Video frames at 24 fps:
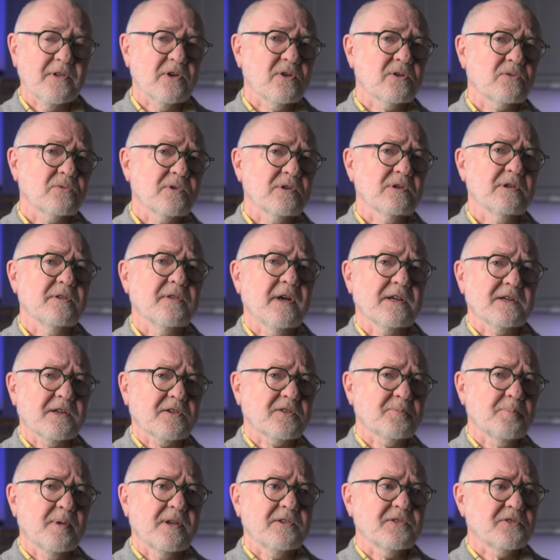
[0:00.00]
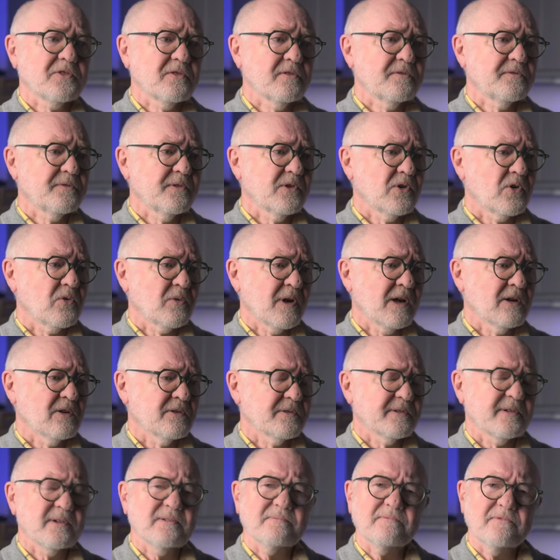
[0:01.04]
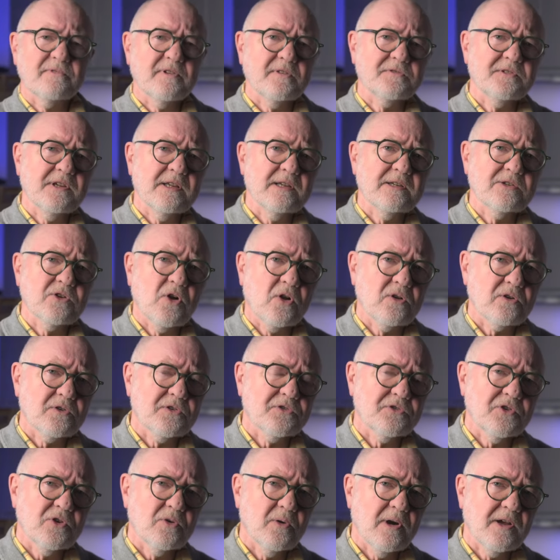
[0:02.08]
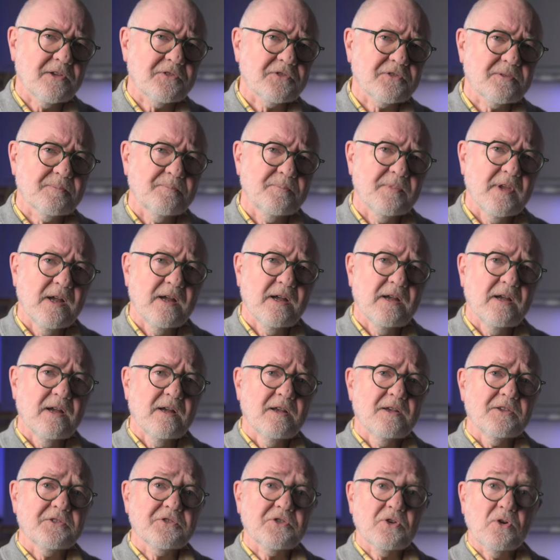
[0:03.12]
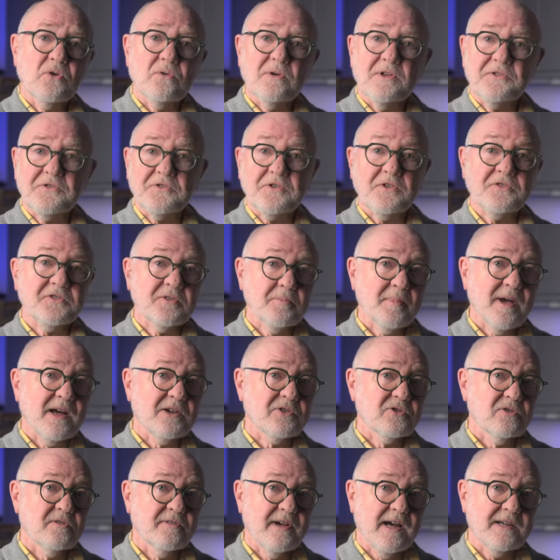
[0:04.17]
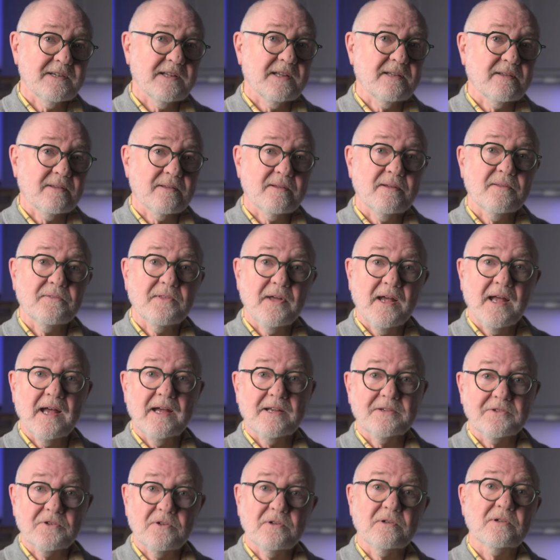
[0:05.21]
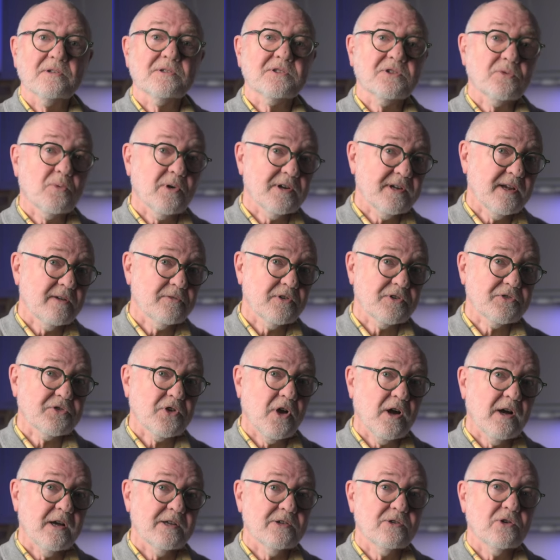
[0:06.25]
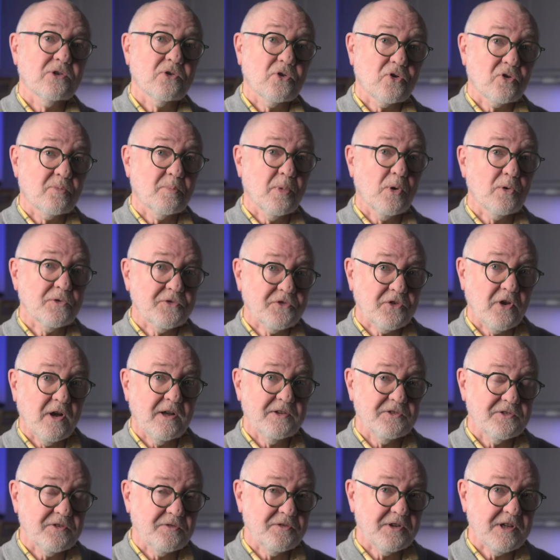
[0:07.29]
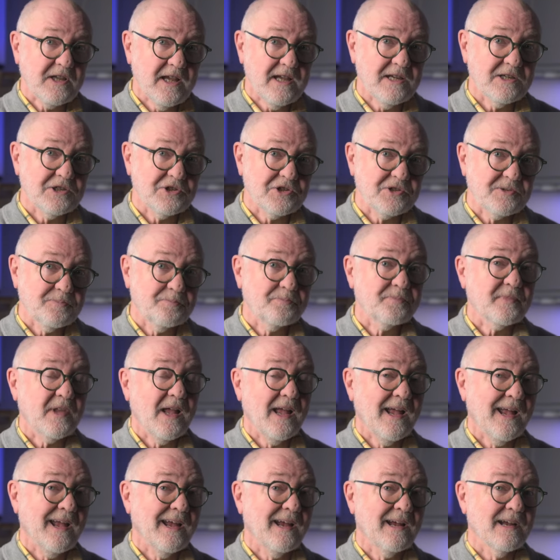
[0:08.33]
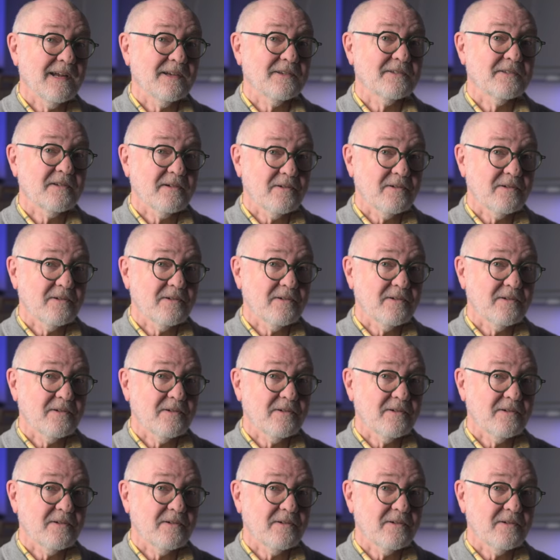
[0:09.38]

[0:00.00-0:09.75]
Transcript: they aren't really that expensive. They're around fifteen dollars U S. So it's just a matter of adding the handle to whatever side or both sides of the cage. And